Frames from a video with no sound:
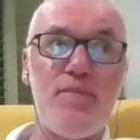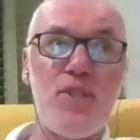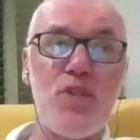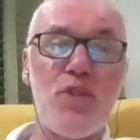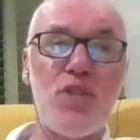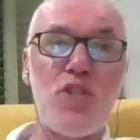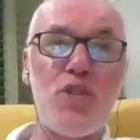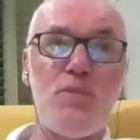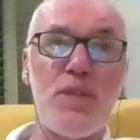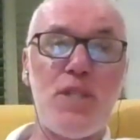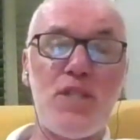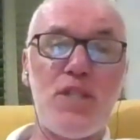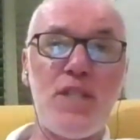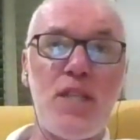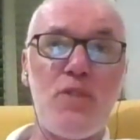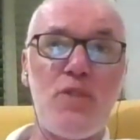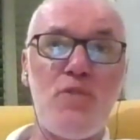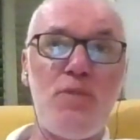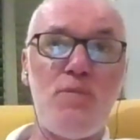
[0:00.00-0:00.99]
nudged me to
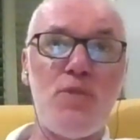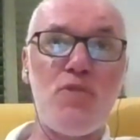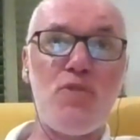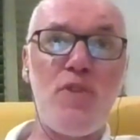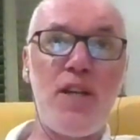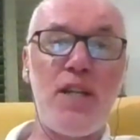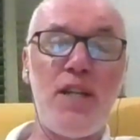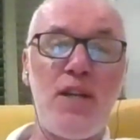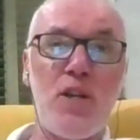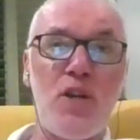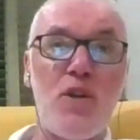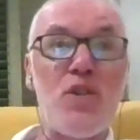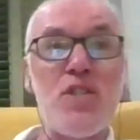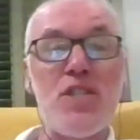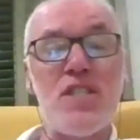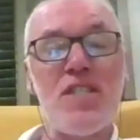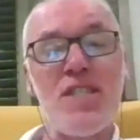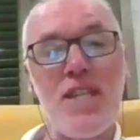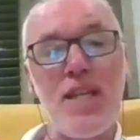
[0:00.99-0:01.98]
say the room was ready, I
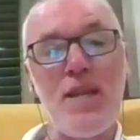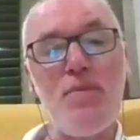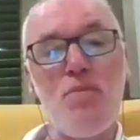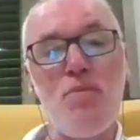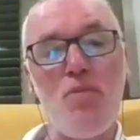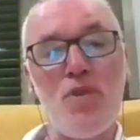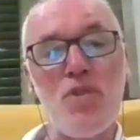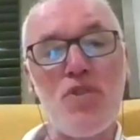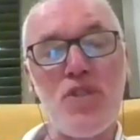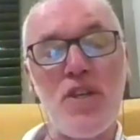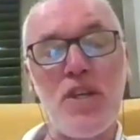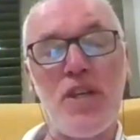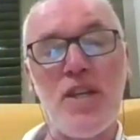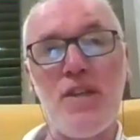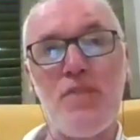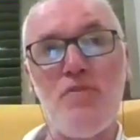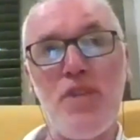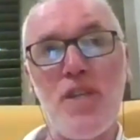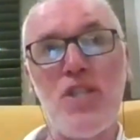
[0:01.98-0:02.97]
couldn't sleep once
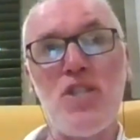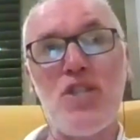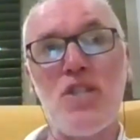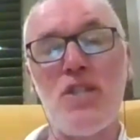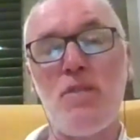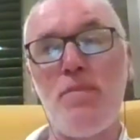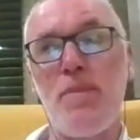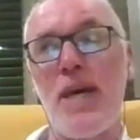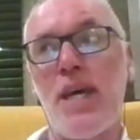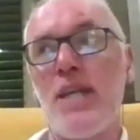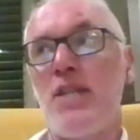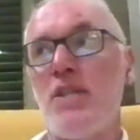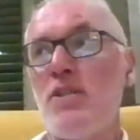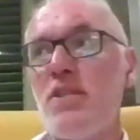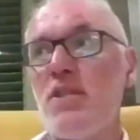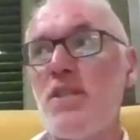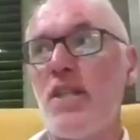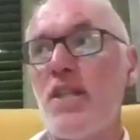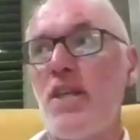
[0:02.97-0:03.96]
I reached the
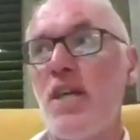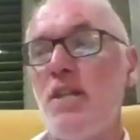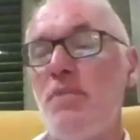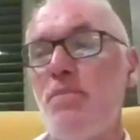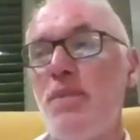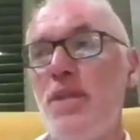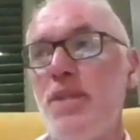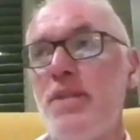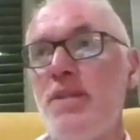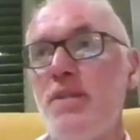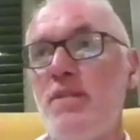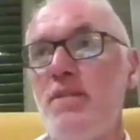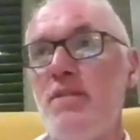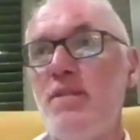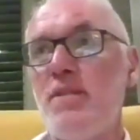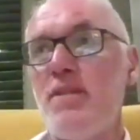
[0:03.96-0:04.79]
bed that I had been